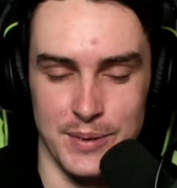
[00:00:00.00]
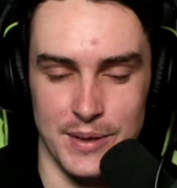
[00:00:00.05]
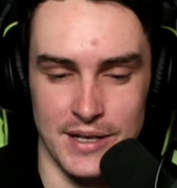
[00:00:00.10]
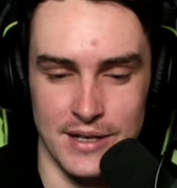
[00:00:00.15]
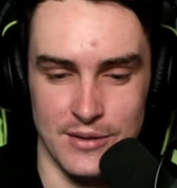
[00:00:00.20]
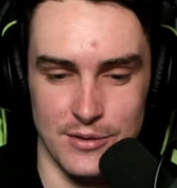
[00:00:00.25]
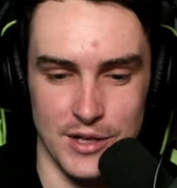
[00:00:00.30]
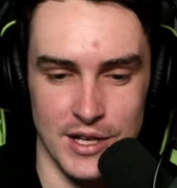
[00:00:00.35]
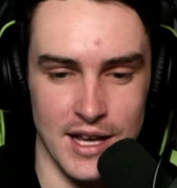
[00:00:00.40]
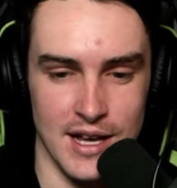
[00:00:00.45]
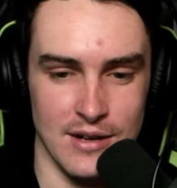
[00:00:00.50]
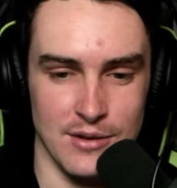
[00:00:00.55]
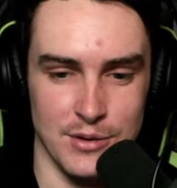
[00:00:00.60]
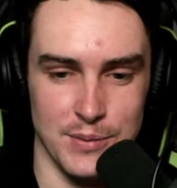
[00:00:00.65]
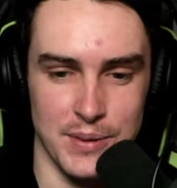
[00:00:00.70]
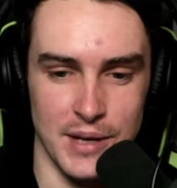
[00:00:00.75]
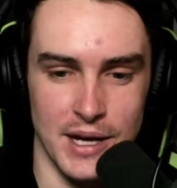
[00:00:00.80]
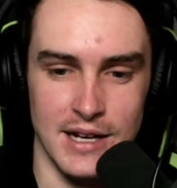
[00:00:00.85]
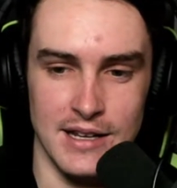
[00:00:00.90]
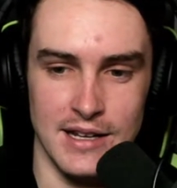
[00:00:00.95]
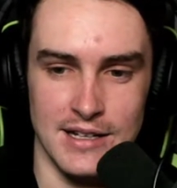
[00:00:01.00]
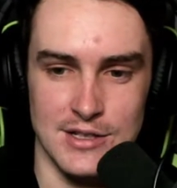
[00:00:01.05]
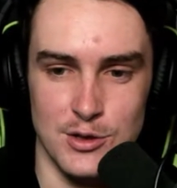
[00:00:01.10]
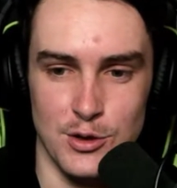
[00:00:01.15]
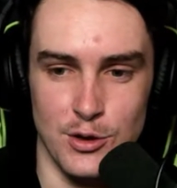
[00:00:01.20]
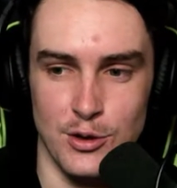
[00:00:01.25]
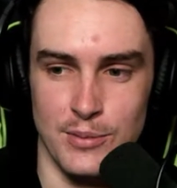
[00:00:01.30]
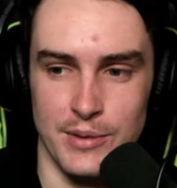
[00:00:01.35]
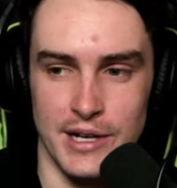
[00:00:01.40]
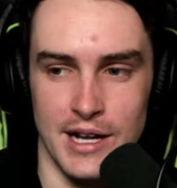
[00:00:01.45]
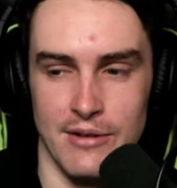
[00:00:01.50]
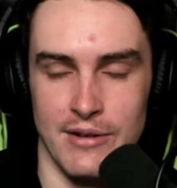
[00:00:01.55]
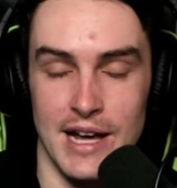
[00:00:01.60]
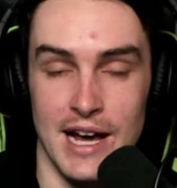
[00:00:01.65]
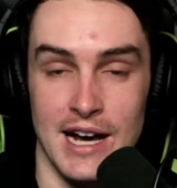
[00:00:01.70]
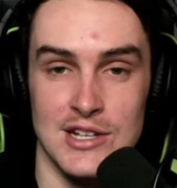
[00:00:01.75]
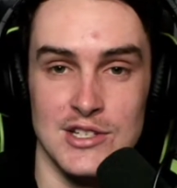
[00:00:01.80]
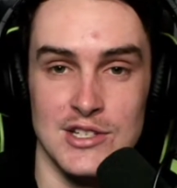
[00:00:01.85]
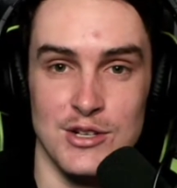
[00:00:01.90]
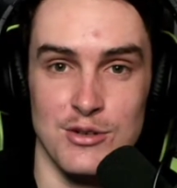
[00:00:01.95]
But we played in that tournament and we
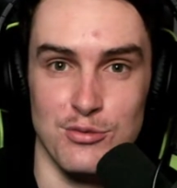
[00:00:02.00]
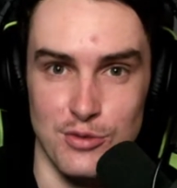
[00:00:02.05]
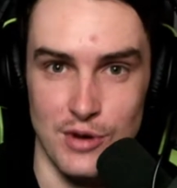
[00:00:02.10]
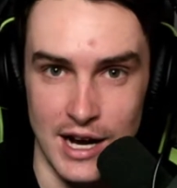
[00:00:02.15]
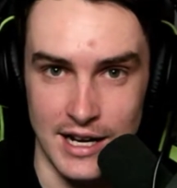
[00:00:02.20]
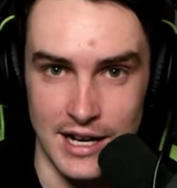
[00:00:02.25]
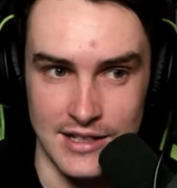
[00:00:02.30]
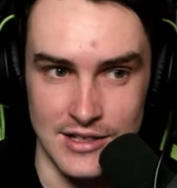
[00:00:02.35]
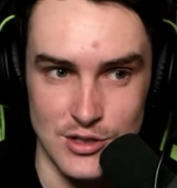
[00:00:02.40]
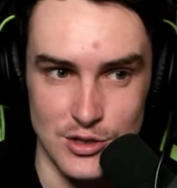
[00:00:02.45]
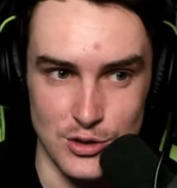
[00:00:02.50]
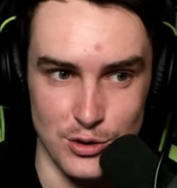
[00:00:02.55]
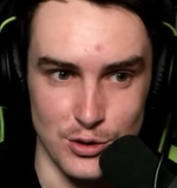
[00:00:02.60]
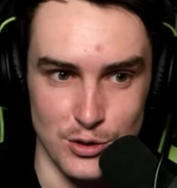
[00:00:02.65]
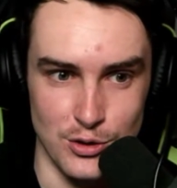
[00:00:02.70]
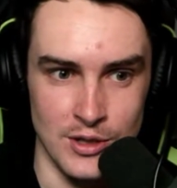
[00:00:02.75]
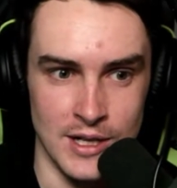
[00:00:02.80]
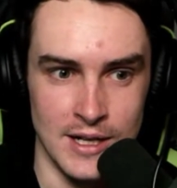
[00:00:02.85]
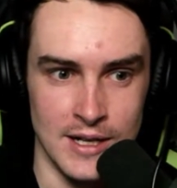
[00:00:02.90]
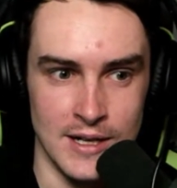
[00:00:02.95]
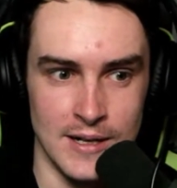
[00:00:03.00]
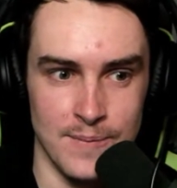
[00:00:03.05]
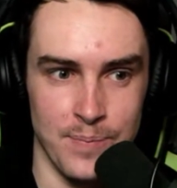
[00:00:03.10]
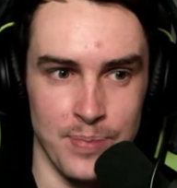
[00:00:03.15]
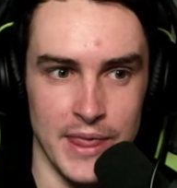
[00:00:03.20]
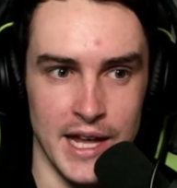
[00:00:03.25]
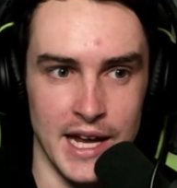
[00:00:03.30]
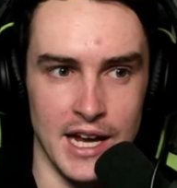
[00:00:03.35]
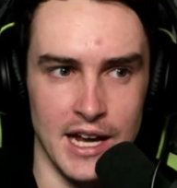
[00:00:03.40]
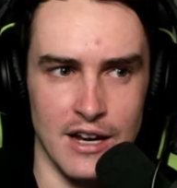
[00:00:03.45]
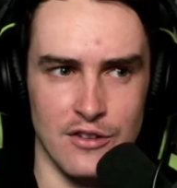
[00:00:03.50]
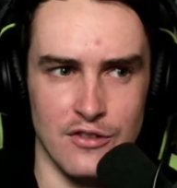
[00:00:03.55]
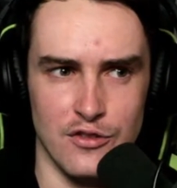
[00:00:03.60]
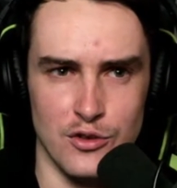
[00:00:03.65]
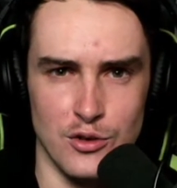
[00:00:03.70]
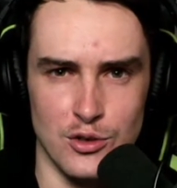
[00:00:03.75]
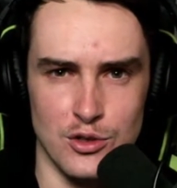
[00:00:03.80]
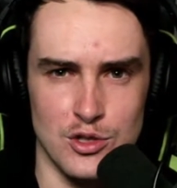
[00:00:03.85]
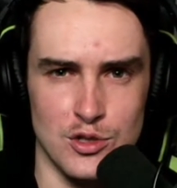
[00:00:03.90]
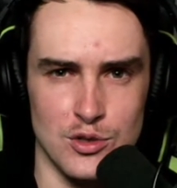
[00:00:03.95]
actually ran into Air
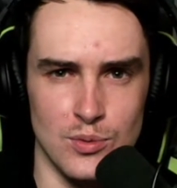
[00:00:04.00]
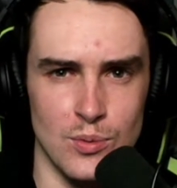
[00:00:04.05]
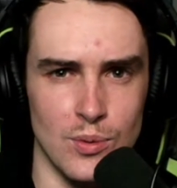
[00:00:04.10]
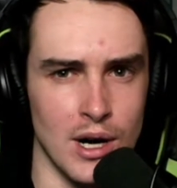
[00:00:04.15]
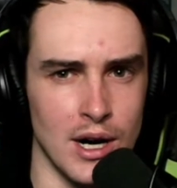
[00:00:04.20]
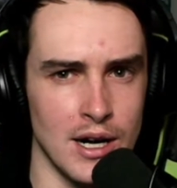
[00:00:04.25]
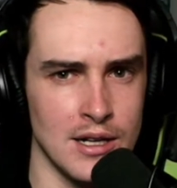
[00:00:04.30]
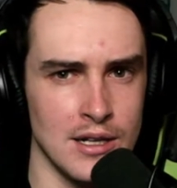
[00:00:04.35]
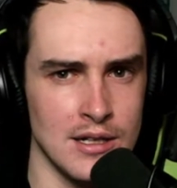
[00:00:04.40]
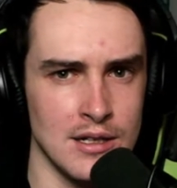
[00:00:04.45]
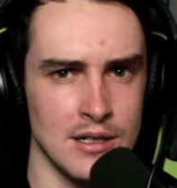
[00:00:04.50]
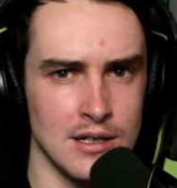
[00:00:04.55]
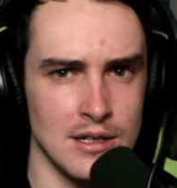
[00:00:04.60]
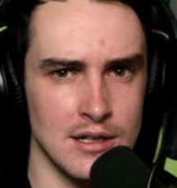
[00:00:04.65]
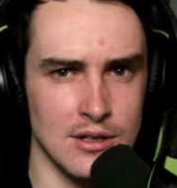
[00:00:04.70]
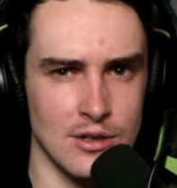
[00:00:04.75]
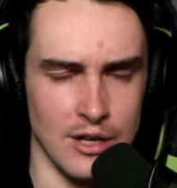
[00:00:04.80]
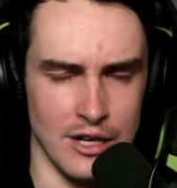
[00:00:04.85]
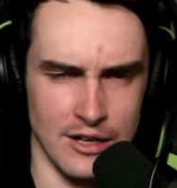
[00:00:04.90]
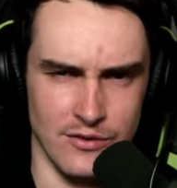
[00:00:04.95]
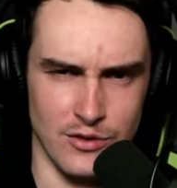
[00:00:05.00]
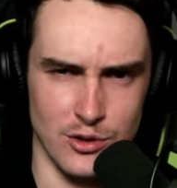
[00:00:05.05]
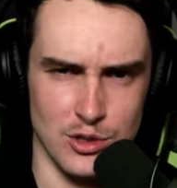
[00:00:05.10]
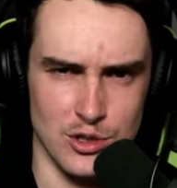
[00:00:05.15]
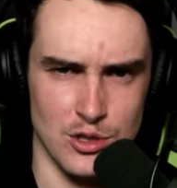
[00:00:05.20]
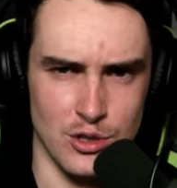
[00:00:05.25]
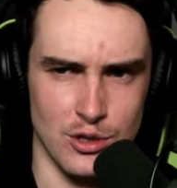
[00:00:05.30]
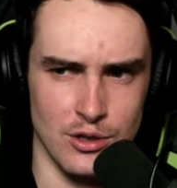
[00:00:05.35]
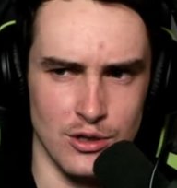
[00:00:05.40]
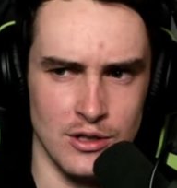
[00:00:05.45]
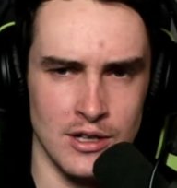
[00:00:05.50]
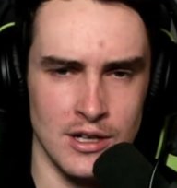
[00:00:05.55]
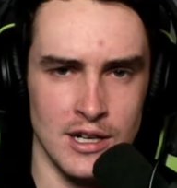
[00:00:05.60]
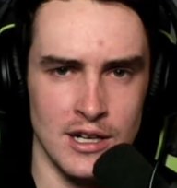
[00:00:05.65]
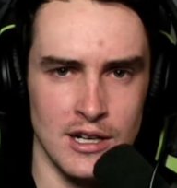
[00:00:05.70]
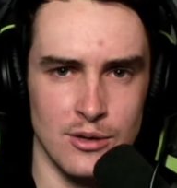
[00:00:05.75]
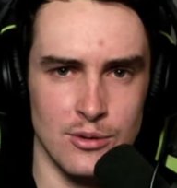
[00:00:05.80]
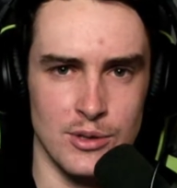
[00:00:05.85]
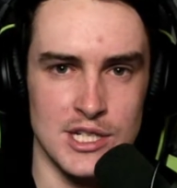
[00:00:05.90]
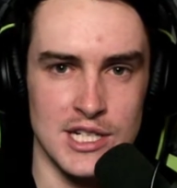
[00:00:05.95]
Force 1 or Air Force 2,
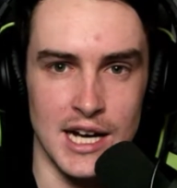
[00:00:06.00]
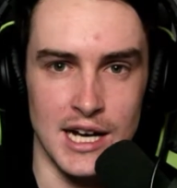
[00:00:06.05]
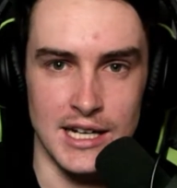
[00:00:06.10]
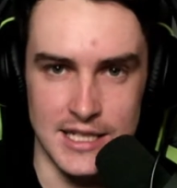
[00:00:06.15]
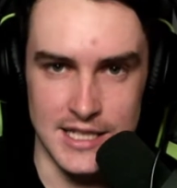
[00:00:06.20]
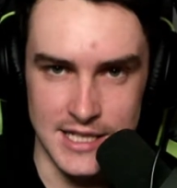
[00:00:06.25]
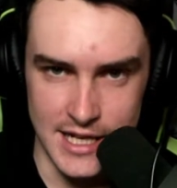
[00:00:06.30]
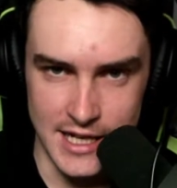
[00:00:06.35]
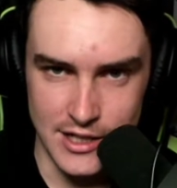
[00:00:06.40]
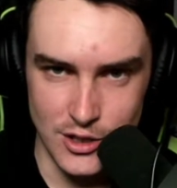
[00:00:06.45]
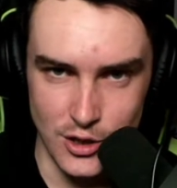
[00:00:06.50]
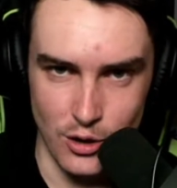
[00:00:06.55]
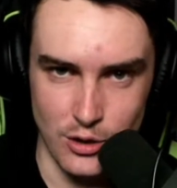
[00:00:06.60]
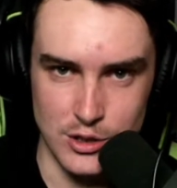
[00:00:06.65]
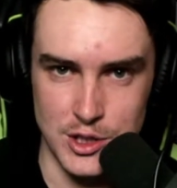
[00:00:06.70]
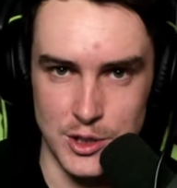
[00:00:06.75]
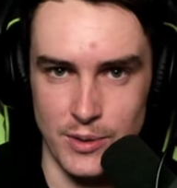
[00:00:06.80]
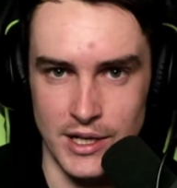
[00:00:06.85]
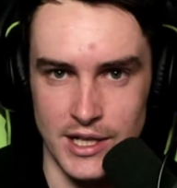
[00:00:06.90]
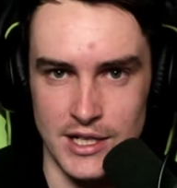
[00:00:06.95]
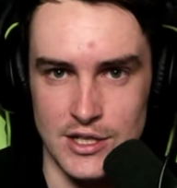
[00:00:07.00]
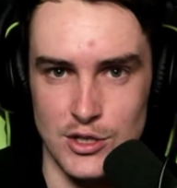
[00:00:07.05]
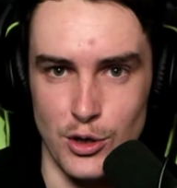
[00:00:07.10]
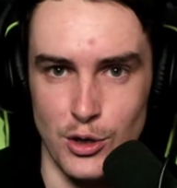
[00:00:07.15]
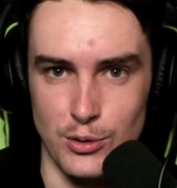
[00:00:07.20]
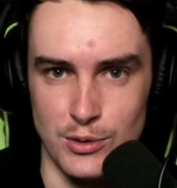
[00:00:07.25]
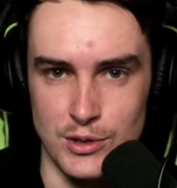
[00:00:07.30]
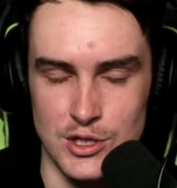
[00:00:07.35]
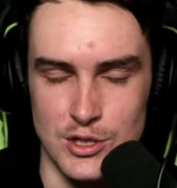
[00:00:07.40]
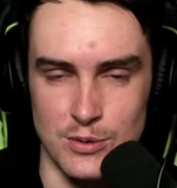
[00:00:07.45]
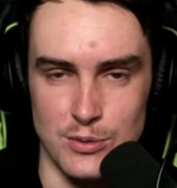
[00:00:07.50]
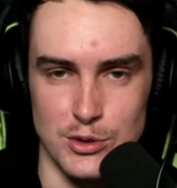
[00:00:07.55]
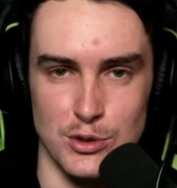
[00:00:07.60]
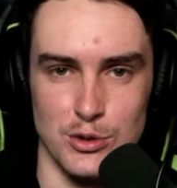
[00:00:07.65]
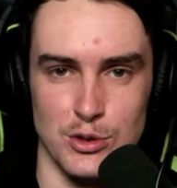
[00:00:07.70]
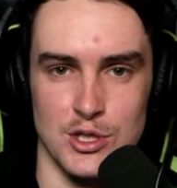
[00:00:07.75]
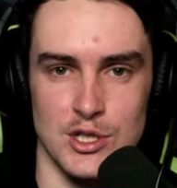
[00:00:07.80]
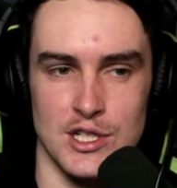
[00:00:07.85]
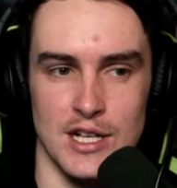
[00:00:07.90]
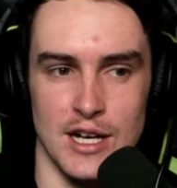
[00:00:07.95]
which had DigDog22, which I'm sure
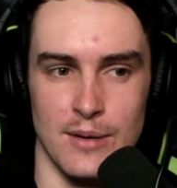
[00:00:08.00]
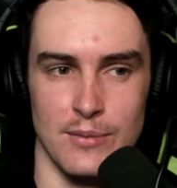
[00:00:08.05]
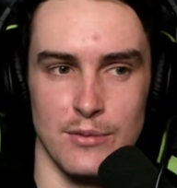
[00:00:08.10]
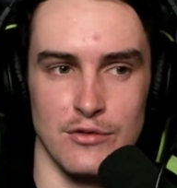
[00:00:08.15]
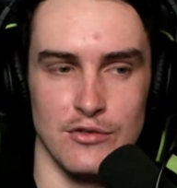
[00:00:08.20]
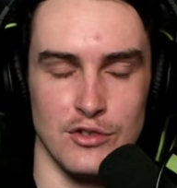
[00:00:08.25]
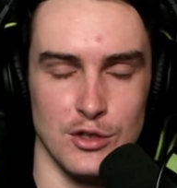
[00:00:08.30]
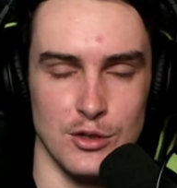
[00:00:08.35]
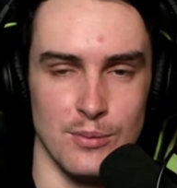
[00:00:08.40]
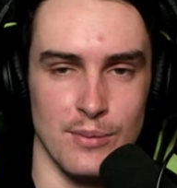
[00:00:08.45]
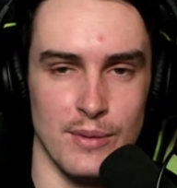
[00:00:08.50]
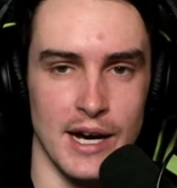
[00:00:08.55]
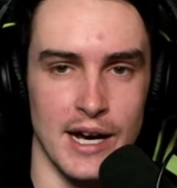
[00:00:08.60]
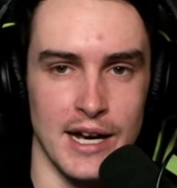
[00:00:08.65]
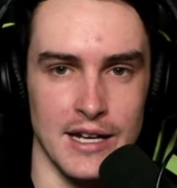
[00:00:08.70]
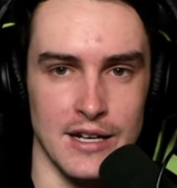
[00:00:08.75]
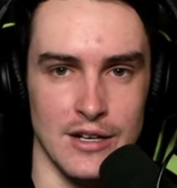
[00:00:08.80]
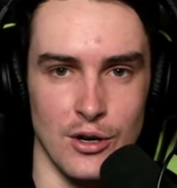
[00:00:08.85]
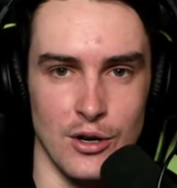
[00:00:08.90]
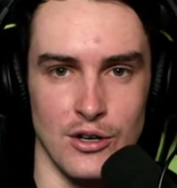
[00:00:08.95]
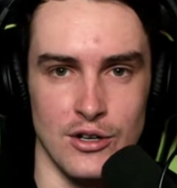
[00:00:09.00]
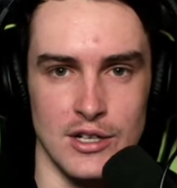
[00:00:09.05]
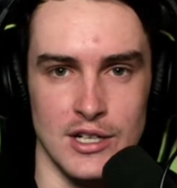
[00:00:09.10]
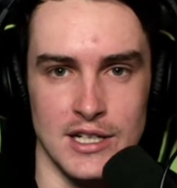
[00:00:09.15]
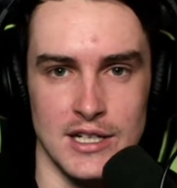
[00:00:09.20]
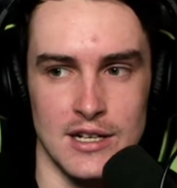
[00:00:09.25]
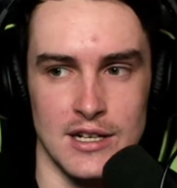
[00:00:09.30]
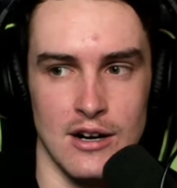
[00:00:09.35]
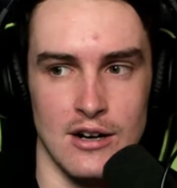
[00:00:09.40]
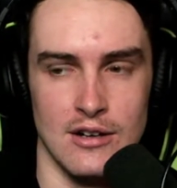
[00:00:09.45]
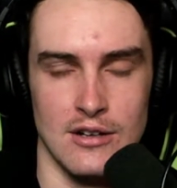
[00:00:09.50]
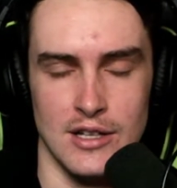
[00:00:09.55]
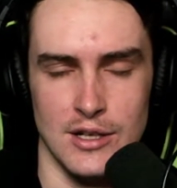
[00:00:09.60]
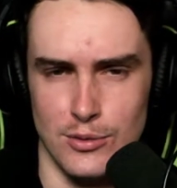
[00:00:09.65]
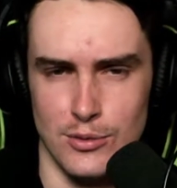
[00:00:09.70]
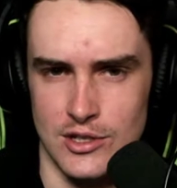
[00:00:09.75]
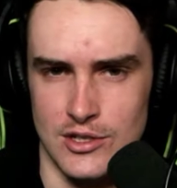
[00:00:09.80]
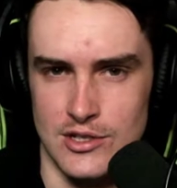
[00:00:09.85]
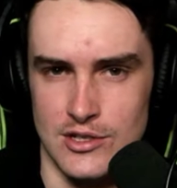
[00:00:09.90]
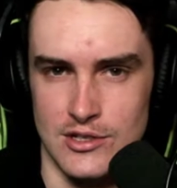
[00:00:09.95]
some of you may know. He currently
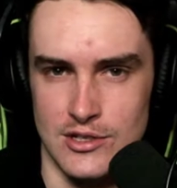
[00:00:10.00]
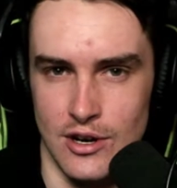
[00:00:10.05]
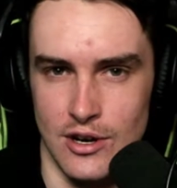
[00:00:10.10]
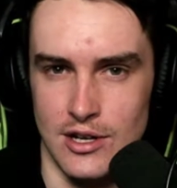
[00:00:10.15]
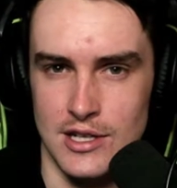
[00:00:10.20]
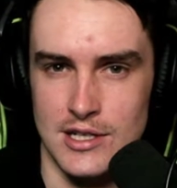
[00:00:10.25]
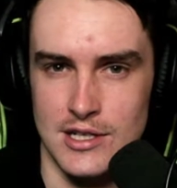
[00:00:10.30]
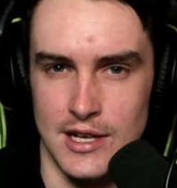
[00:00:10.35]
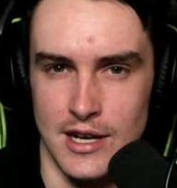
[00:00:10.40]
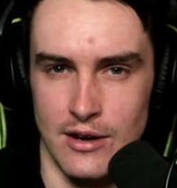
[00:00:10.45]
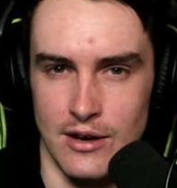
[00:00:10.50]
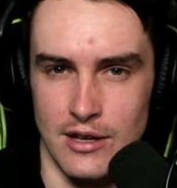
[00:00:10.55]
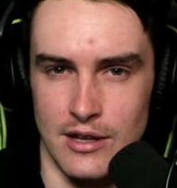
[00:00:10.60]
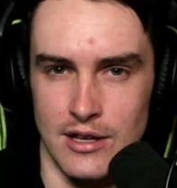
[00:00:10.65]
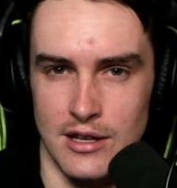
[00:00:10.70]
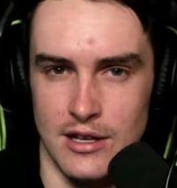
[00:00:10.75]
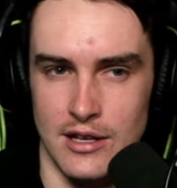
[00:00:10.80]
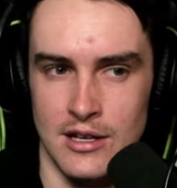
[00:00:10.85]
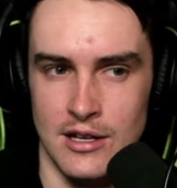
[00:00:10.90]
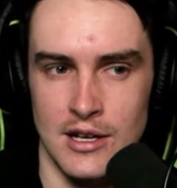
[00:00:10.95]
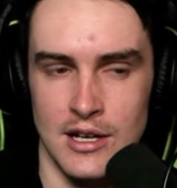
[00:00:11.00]
works at Sonics now, I think.